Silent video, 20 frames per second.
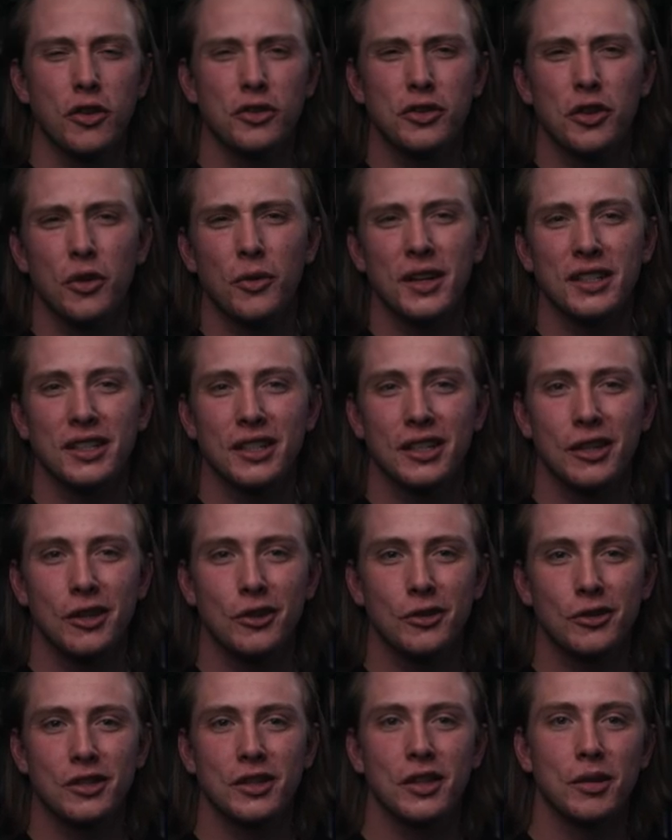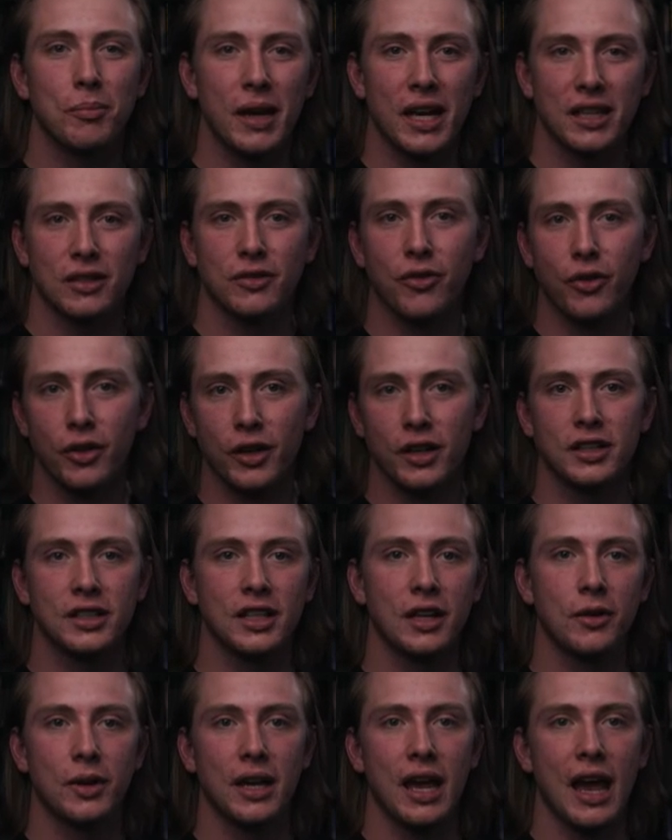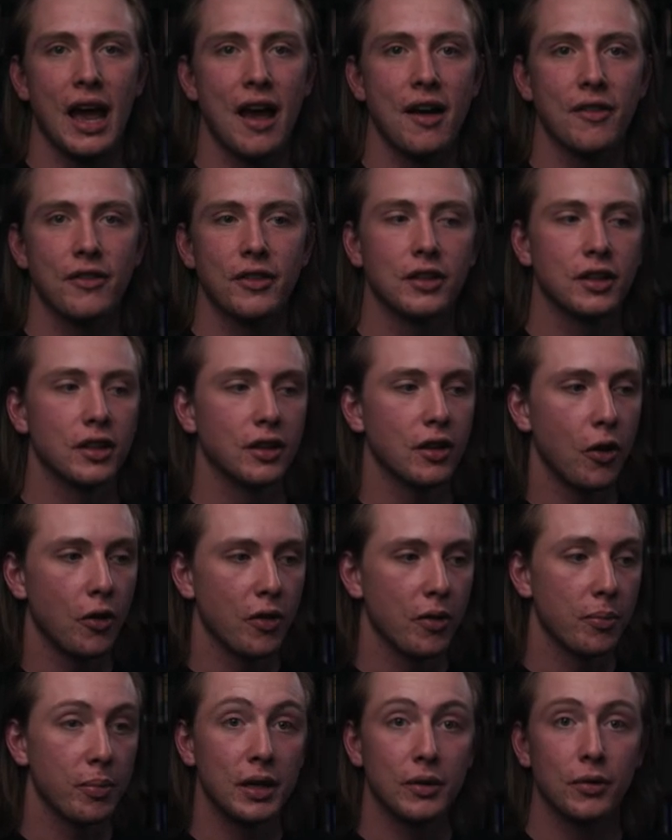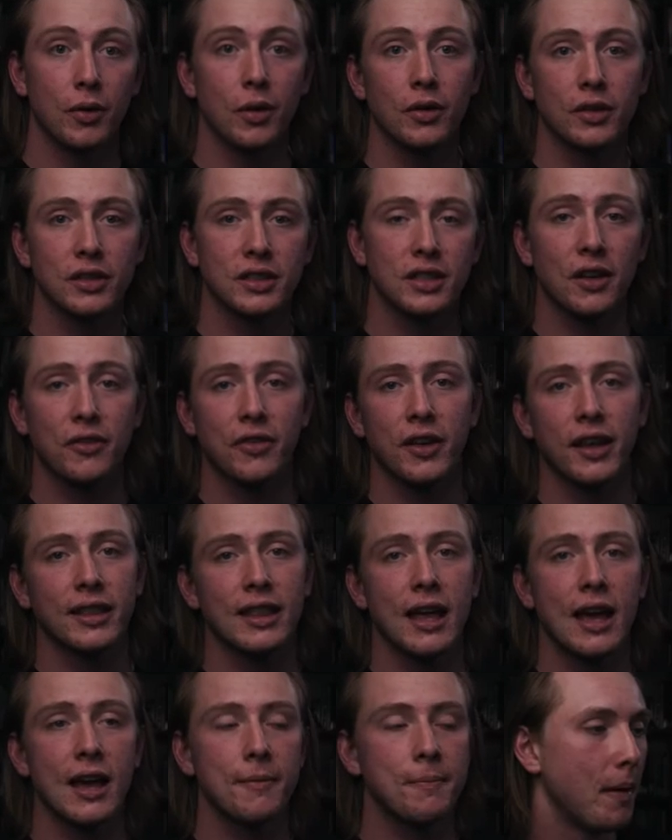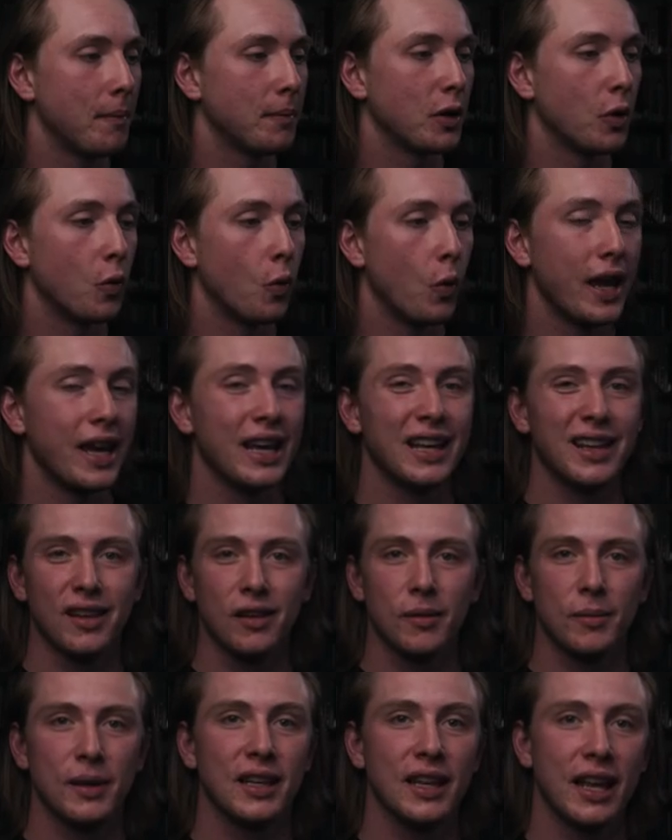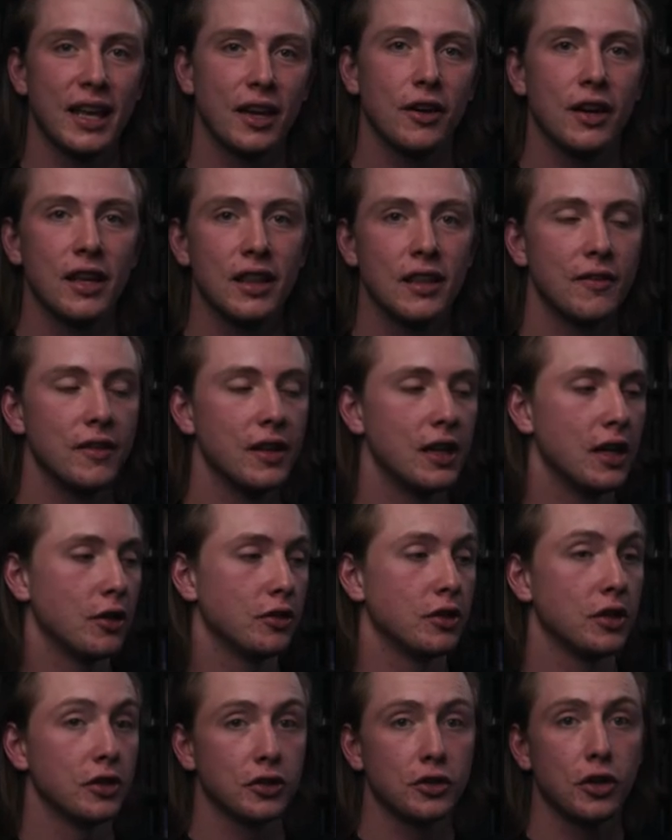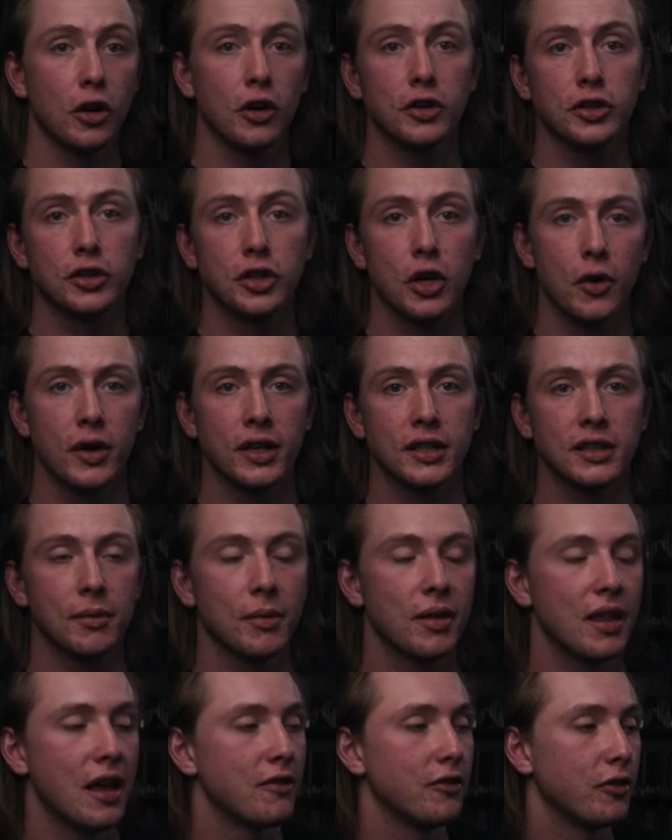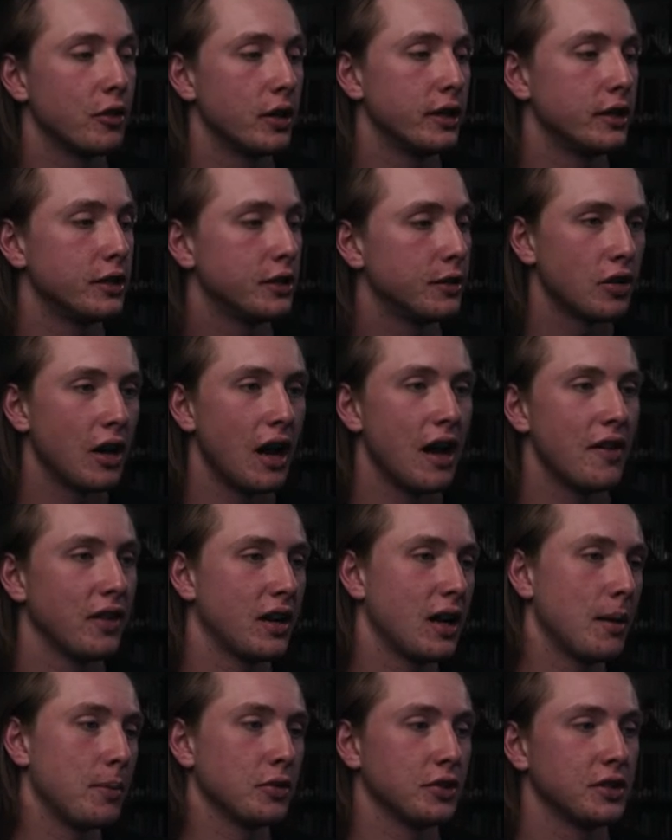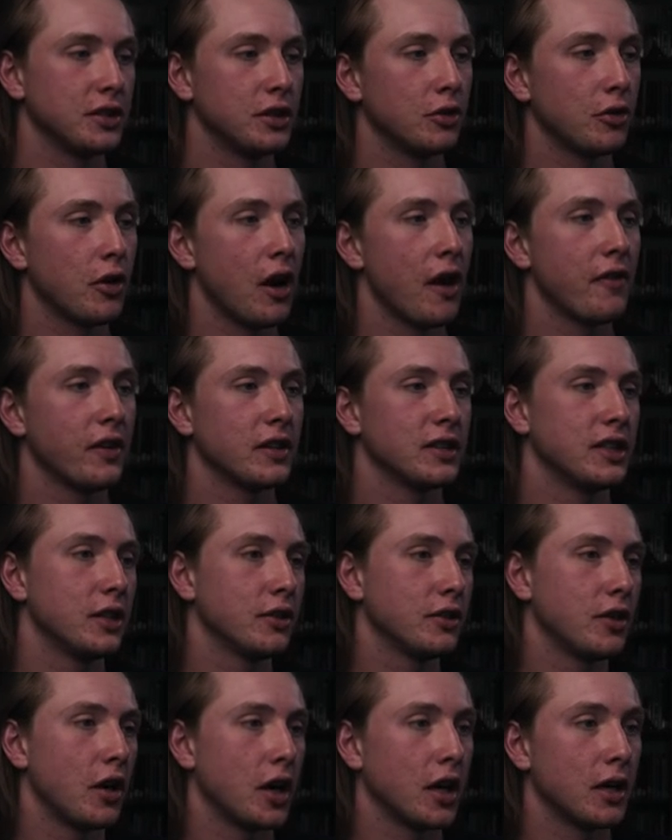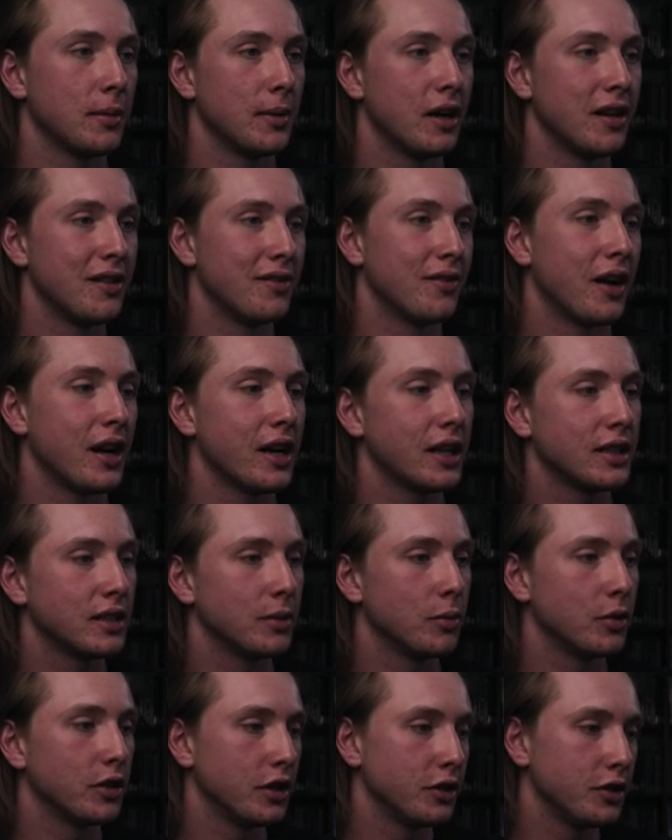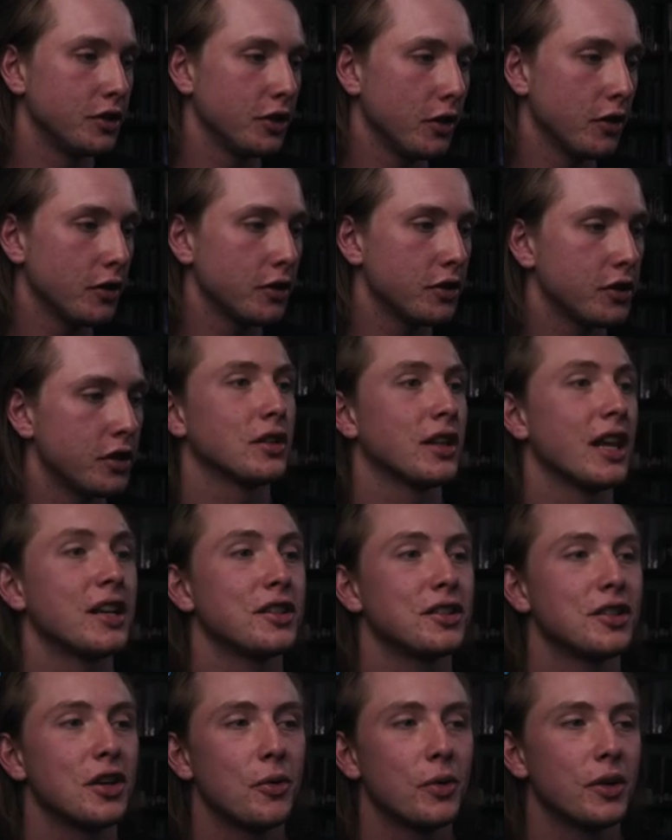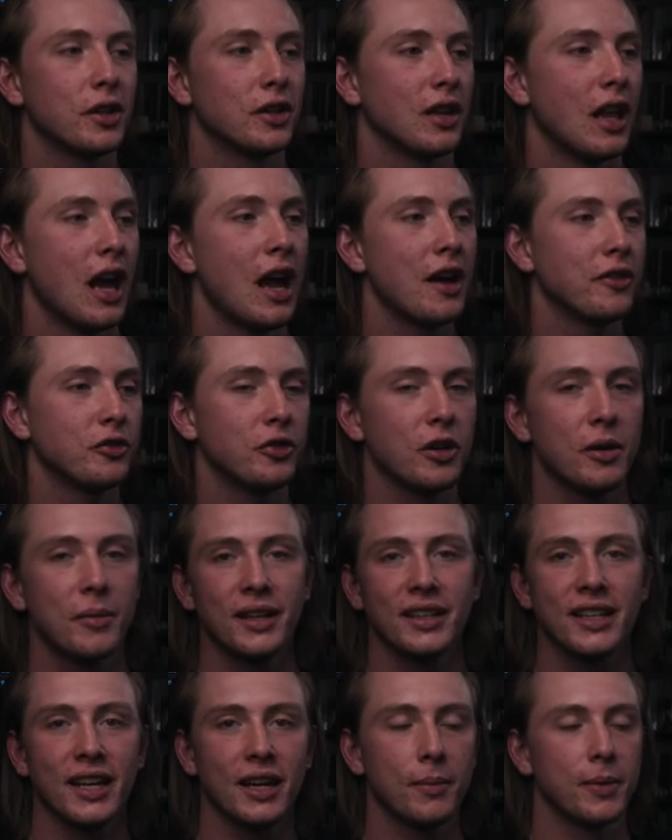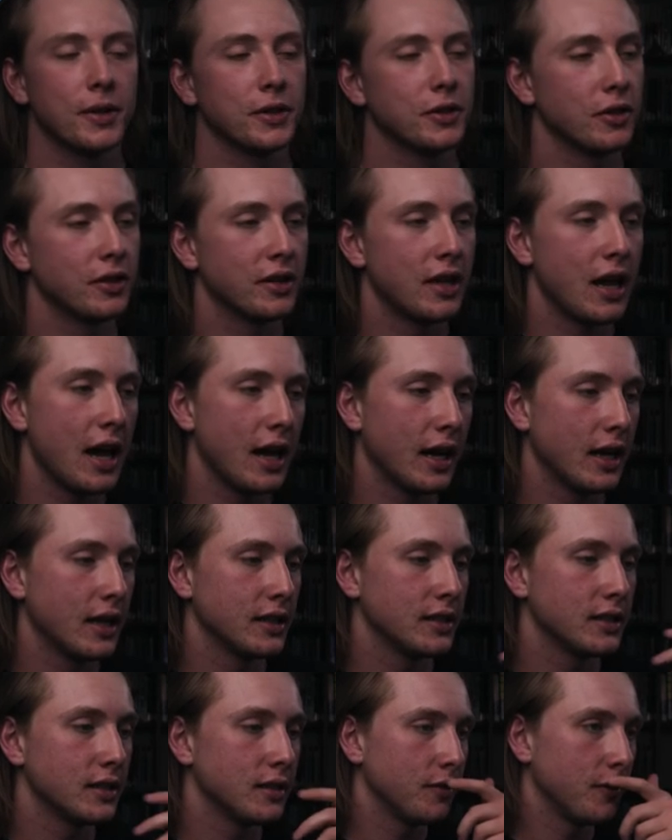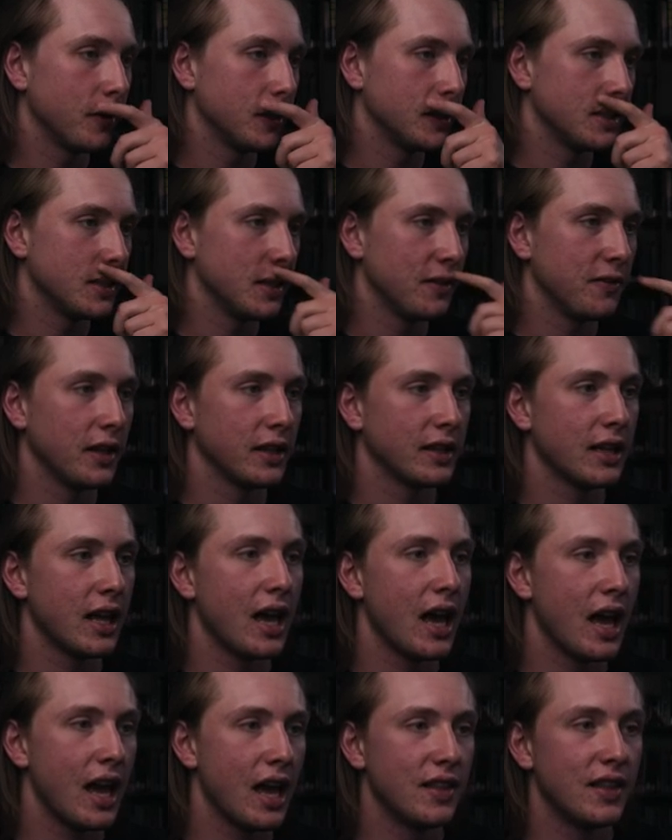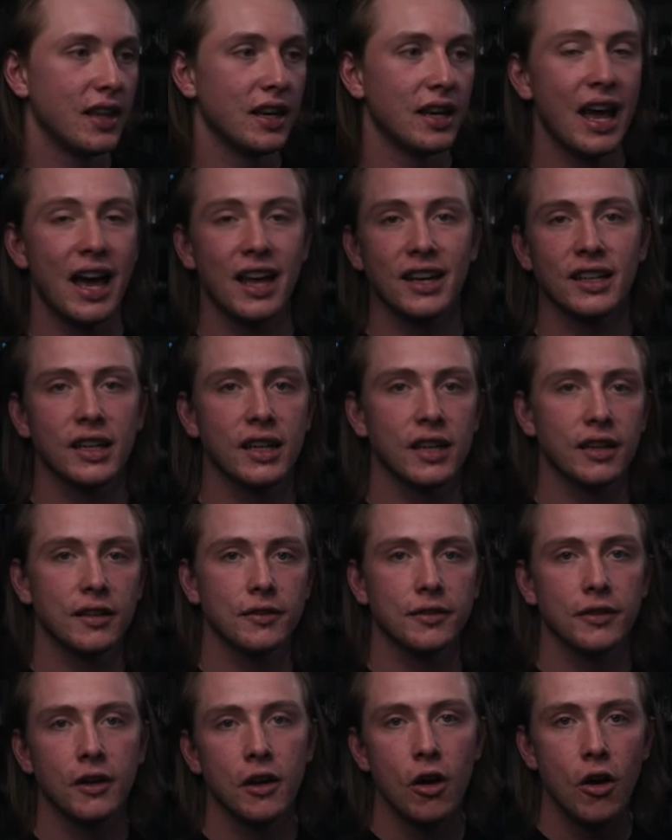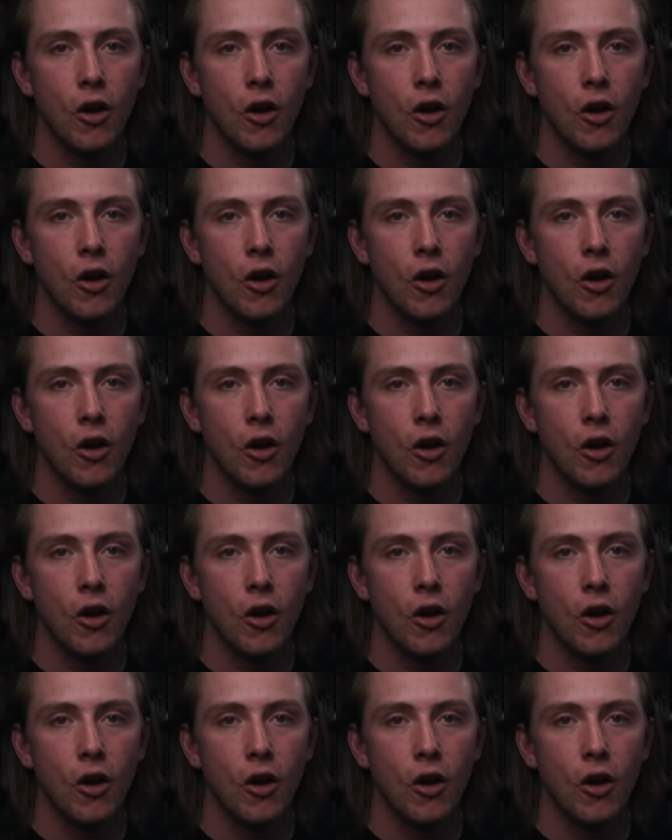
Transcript: there's no reason to use the best footage that we have and all the B-roll and stuff like that. I'm gonna wait a little bit later in the video video to start showing some of that footage. So I have a couple still graphics here talking about inviting someone to church. Let us know where you're live streaming, take a picture and tag us, fun stuff like that, and then how to give